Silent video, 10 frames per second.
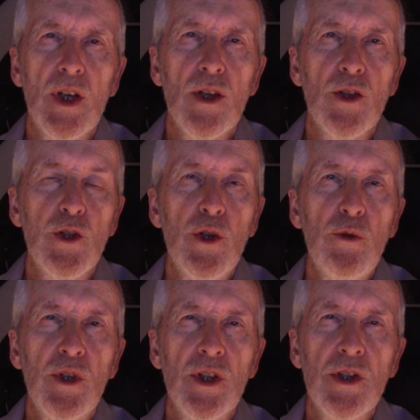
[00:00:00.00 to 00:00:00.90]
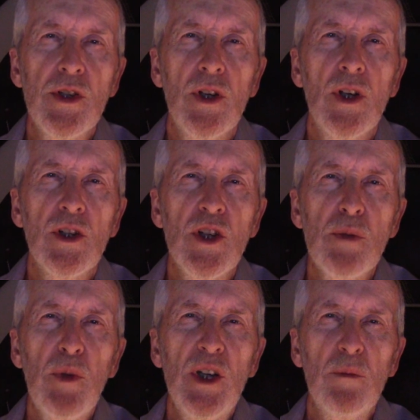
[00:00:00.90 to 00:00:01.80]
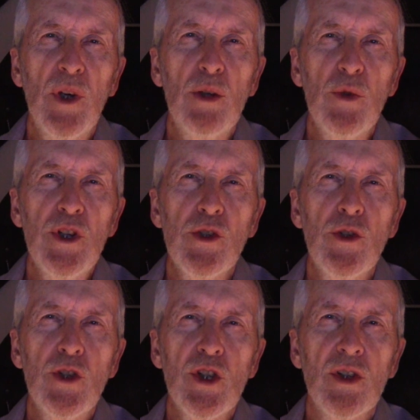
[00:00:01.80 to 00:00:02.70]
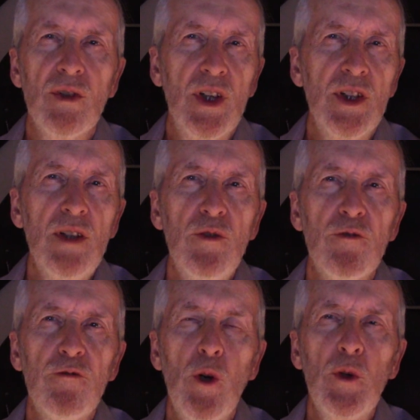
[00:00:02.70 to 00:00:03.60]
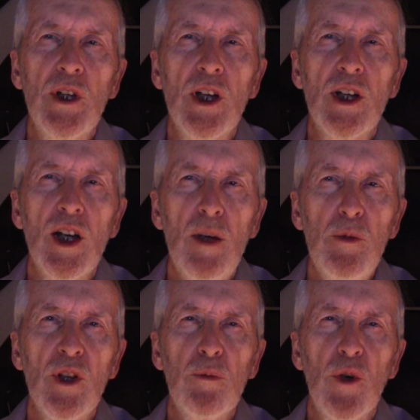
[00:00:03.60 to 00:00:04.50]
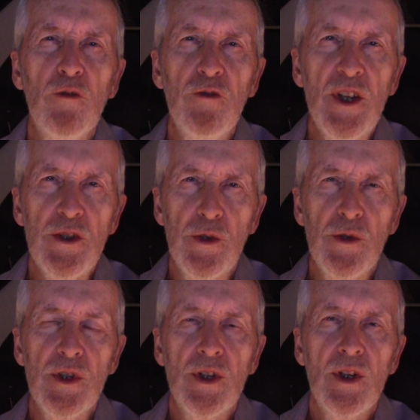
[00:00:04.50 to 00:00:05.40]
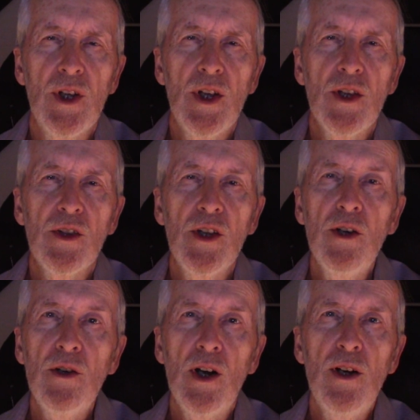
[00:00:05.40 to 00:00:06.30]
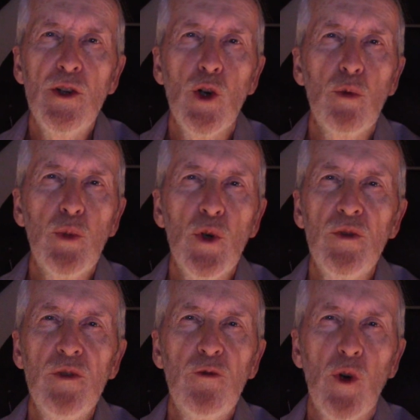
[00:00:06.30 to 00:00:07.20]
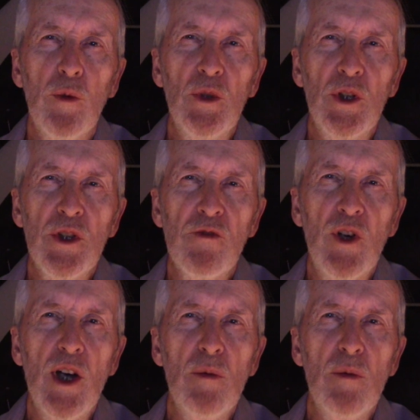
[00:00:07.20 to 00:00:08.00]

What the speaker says: The truth is, despite my research and even phoning a couple of professors, there are no proven formulas for how